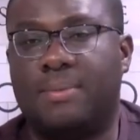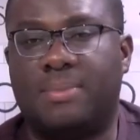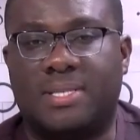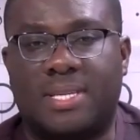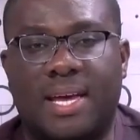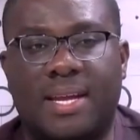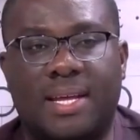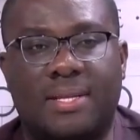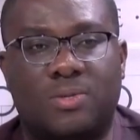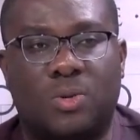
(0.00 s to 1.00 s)

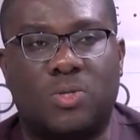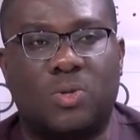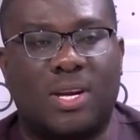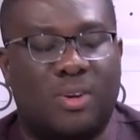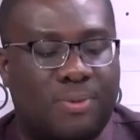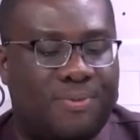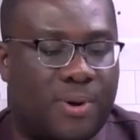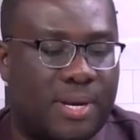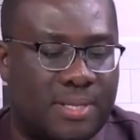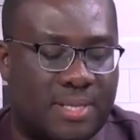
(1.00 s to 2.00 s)
decided to also adopt
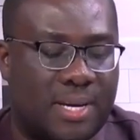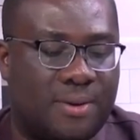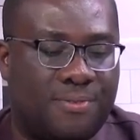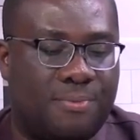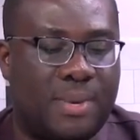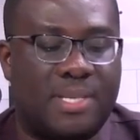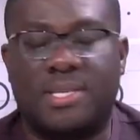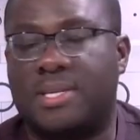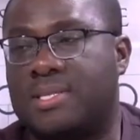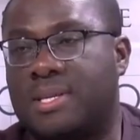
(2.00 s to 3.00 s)
for itself
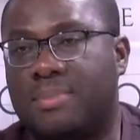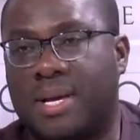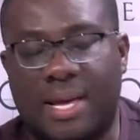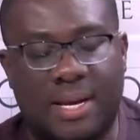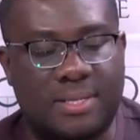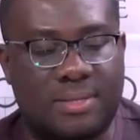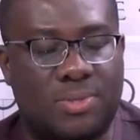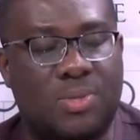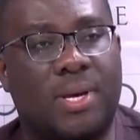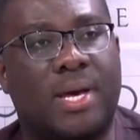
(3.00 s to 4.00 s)
measures and
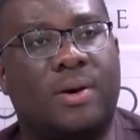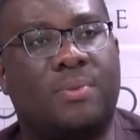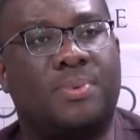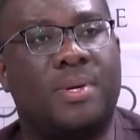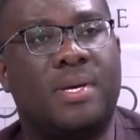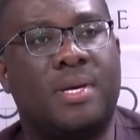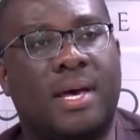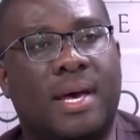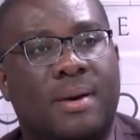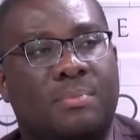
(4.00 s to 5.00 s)
mechanisms to help
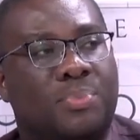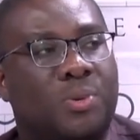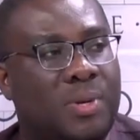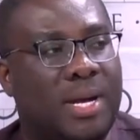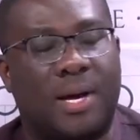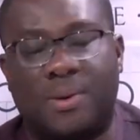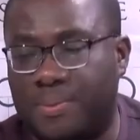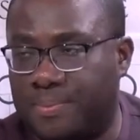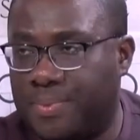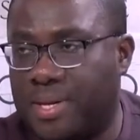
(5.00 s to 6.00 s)
prune
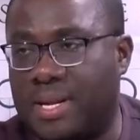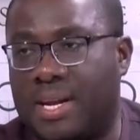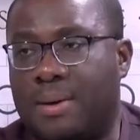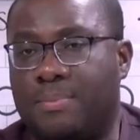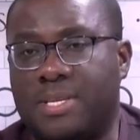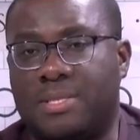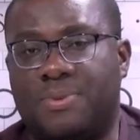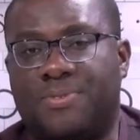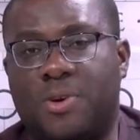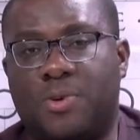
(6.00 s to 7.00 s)
down the numbers
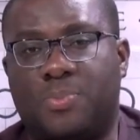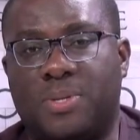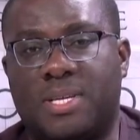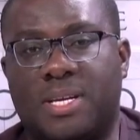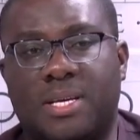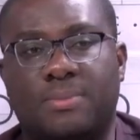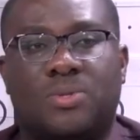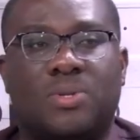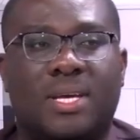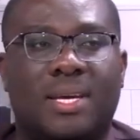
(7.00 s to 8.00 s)
before you present them
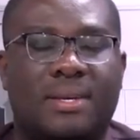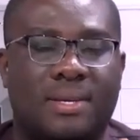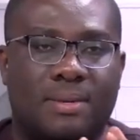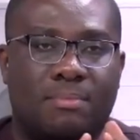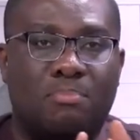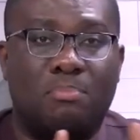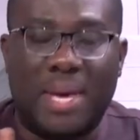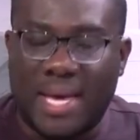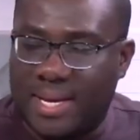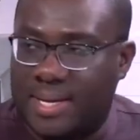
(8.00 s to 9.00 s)
to the
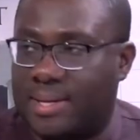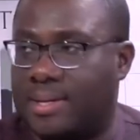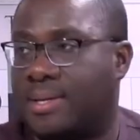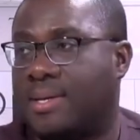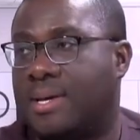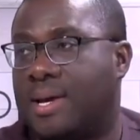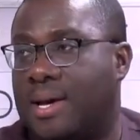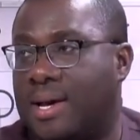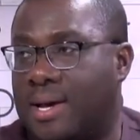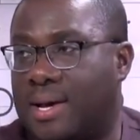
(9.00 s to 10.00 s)
main
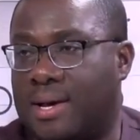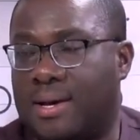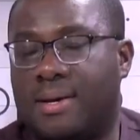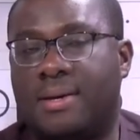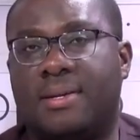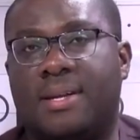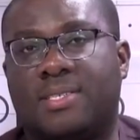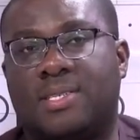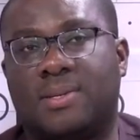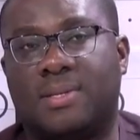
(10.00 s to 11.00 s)

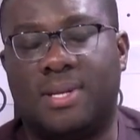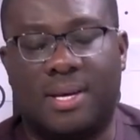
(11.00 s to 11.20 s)
National